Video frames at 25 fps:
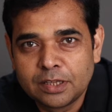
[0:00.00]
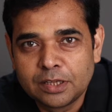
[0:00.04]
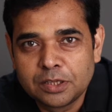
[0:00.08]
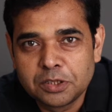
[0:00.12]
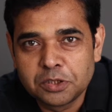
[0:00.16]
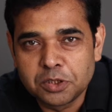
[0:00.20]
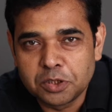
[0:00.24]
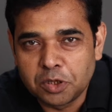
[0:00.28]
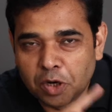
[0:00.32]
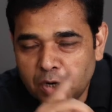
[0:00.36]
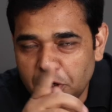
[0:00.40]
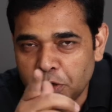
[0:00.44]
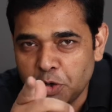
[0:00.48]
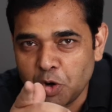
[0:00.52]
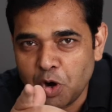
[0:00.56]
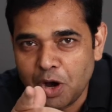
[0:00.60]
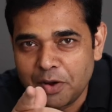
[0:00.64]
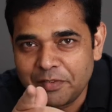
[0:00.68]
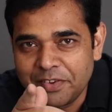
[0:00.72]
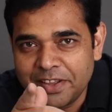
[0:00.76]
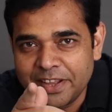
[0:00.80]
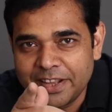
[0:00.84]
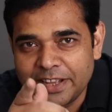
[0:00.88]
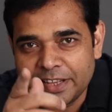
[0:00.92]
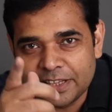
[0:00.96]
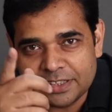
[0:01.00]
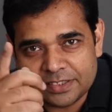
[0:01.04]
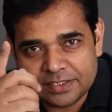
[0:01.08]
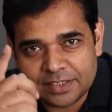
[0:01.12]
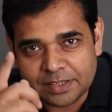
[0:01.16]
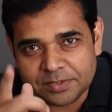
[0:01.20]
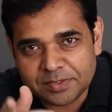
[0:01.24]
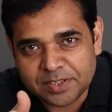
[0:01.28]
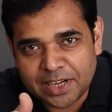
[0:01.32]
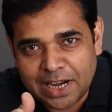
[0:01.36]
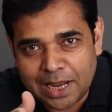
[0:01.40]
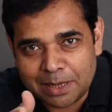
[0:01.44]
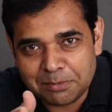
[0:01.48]
So don't go away,
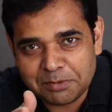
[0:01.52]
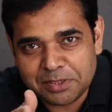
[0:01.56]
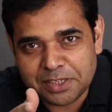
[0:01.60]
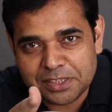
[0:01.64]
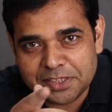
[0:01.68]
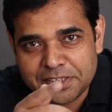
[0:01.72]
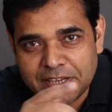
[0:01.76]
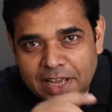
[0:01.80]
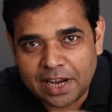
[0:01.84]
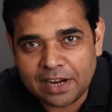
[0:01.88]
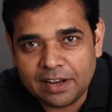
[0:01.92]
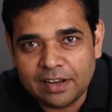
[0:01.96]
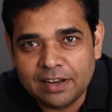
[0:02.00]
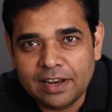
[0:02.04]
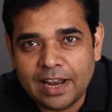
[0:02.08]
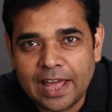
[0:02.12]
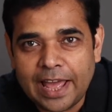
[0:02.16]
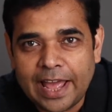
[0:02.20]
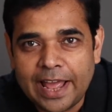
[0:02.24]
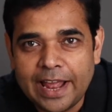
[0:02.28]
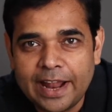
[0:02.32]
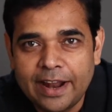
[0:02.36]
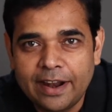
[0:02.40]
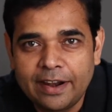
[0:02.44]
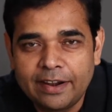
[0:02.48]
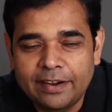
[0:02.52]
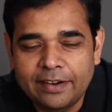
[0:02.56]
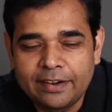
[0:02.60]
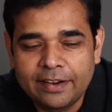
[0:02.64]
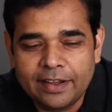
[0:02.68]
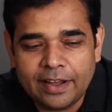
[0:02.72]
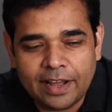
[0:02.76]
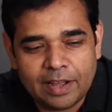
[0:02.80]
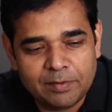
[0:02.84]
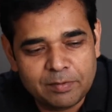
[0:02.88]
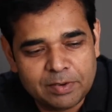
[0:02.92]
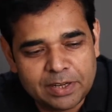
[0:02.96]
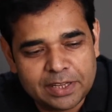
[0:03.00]
subscribe to this channel, and
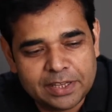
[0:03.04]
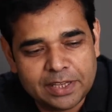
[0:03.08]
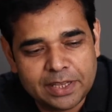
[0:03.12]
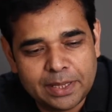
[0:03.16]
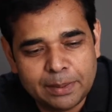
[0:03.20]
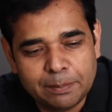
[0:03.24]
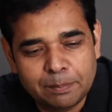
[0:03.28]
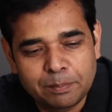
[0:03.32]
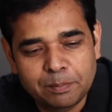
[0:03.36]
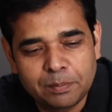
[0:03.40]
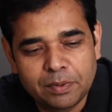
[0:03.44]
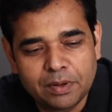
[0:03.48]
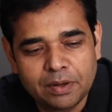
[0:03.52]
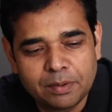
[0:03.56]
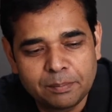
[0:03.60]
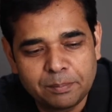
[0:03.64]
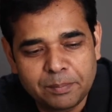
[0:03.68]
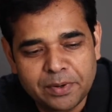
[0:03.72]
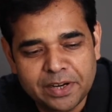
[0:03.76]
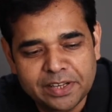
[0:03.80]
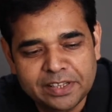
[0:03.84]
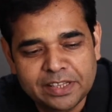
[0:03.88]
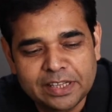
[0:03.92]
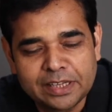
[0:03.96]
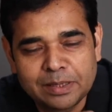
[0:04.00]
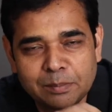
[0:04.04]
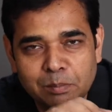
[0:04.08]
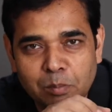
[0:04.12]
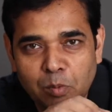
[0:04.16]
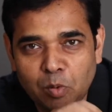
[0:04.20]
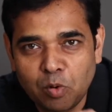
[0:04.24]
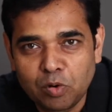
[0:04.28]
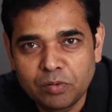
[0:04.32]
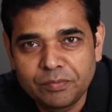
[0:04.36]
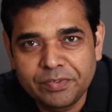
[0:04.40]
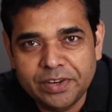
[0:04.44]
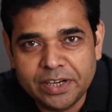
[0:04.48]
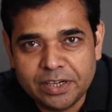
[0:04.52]
I will keep bringing
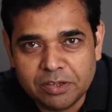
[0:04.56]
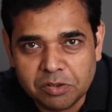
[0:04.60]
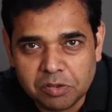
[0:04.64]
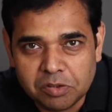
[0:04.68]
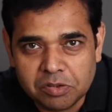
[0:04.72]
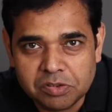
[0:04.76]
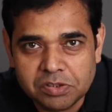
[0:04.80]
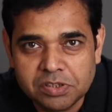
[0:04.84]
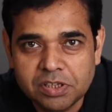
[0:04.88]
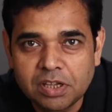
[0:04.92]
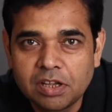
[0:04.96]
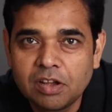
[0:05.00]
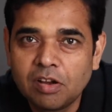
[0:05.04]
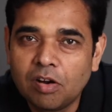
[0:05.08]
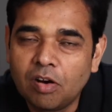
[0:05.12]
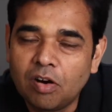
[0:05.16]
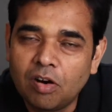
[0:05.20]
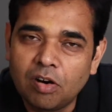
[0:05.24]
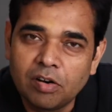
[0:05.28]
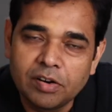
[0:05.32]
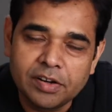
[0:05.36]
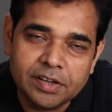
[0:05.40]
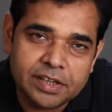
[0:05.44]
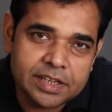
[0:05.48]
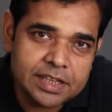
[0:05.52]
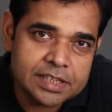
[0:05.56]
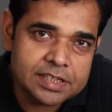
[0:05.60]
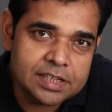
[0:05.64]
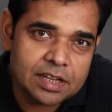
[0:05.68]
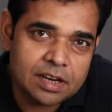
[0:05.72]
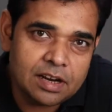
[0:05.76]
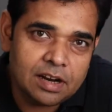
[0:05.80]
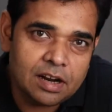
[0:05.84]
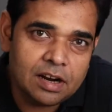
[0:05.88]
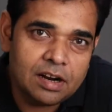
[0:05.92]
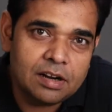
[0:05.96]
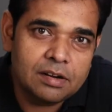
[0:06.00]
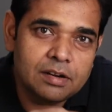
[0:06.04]
more videos on
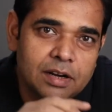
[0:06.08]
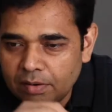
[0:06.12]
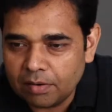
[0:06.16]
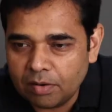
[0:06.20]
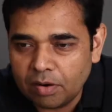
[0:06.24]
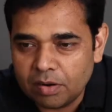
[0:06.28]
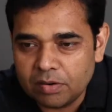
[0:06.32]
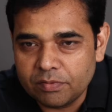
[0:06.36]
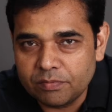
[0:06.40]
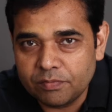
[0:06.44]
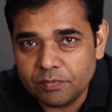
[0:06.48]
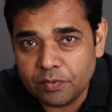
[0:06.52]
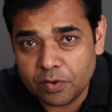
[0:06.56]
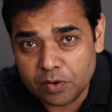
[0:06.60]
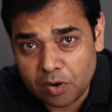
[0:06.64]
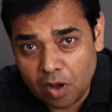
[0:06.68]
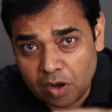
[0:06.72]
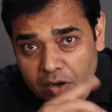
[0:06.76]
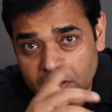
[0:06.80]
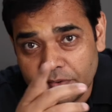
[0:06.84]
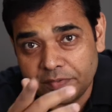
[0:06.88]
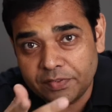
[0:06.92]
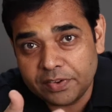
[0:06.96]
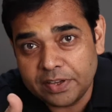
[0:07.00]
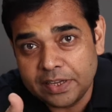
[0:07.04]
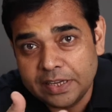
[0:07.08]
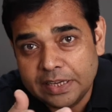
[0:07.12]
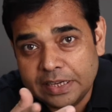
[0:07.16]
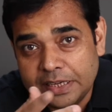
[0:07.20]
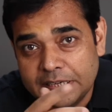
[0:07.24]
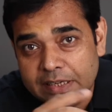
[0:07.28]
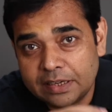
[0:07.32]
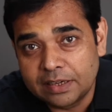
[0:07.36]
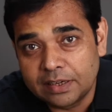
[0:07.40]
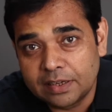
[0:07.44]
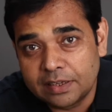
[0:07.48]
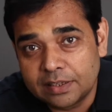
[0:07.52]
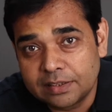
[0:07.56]
DSLR, on photography,
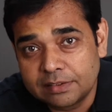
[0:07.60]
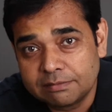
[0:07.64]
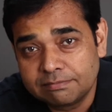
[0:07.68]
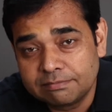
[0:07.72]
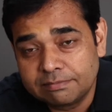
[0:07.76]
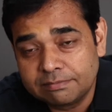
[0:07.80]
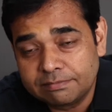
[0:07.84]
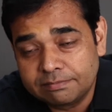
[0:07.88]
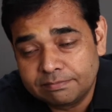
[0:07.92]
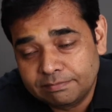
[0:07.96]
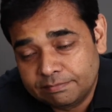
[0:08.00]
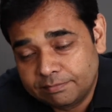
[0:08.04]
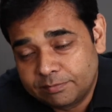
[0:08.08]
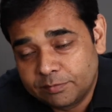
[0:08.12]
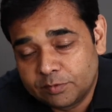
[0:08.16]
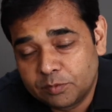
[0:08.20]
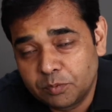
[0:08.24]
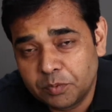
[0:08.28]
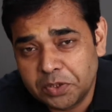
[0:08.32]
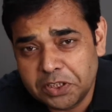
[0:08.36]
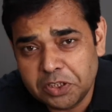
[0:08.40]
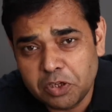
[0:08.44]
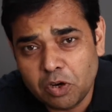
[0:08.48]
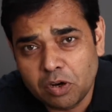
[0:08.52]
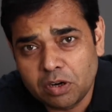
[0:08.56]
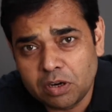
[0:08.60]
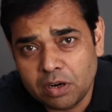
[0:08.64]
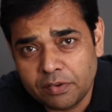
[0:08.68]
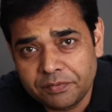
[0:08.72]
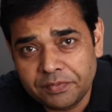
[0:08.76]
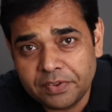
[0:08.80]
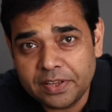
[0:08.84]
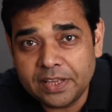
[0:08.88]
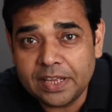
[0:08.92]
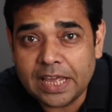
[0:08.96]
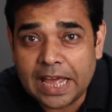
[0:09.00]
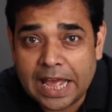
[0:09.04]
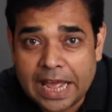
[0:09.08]

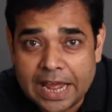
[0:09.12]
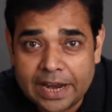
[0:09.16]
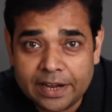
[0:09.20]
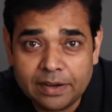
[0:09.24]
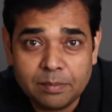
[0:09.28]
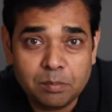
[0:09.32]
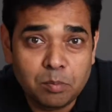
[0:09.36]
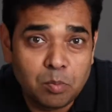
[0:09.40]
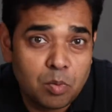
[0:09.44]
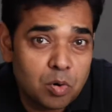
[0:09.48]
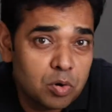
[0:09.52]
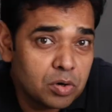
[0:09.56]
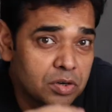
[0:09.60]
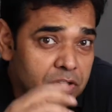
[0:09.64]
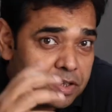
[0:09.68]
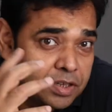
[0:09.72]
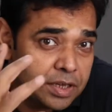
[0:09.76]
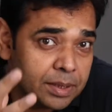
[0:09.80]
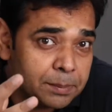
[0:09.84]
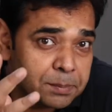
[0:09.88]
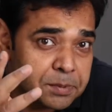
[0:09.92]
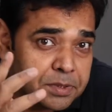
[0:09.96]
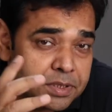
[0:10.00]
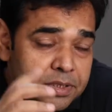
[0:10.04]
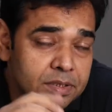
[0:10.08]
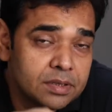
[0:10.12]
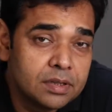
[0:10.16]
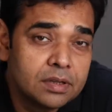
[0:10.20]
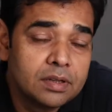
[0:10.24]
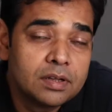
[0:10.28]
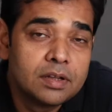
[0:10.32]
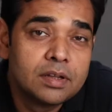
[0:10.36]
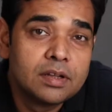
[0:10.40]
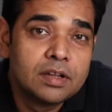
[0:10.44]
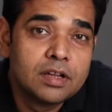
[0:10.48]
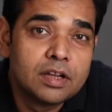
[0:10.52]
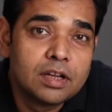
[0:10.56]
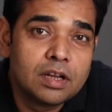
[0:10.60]
videography, and more tips
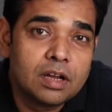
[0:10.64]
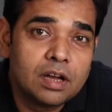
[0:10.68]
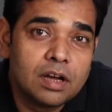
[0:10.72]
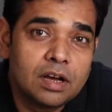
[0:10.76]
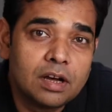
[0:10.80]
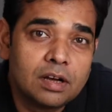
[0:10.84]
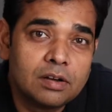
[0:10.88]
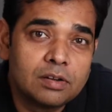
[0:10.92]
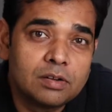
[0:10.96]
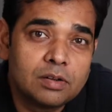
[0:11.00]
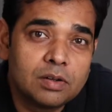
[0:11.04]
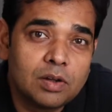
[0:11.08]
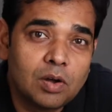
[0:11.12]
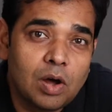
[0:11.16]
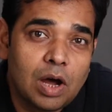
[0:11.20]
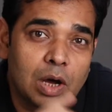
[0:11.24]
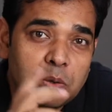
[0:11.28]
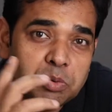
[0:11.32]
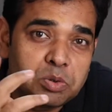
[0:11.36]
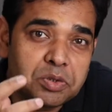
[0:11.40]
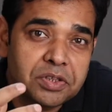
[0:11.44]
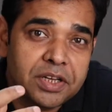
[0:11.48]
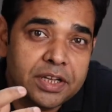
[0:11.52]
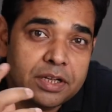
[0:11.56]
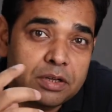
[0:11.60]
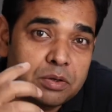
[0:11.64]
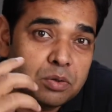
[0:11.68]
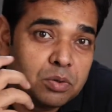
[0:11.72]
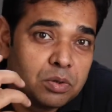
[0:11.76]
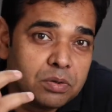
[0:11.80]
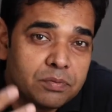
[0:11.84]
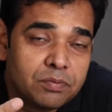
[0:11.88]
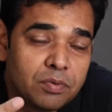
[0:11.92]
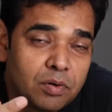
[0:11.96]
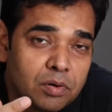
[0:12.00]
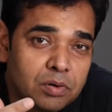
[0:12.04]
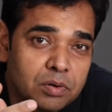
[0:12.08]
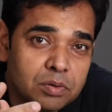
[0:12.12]
how to take
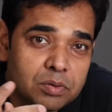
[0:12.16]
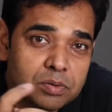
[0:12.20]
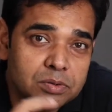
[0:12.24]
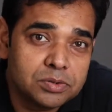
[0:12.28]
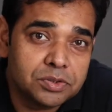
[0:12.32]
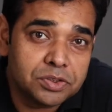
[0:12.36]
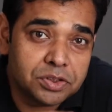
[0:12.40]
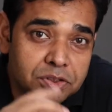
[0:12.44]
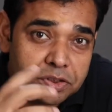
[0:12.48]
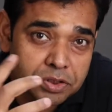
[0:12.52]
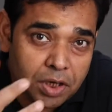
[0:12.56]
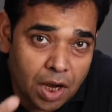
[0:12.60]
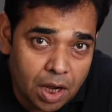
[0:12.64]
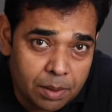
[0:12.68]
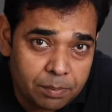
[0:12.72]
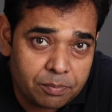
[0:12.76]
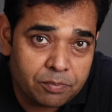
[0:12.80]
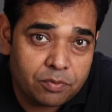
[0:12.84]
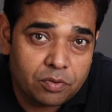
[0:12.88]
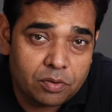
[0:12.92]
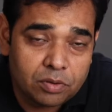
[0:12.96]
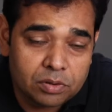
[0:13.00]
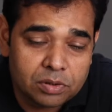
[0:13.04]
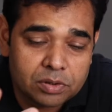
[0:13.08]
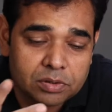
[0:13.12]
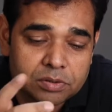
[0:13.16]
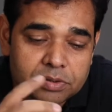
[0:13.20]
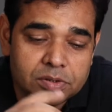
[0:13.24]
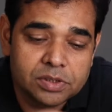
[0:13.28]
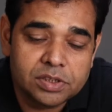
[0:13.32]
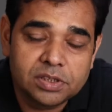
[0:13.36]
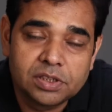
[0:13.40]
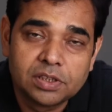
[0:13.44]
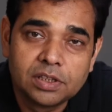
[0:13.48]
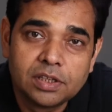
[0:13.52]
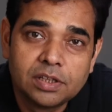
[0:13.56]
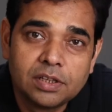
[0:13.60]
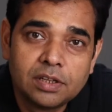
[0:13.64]
good photos, sharp
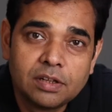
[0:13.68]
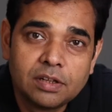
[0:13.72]
photos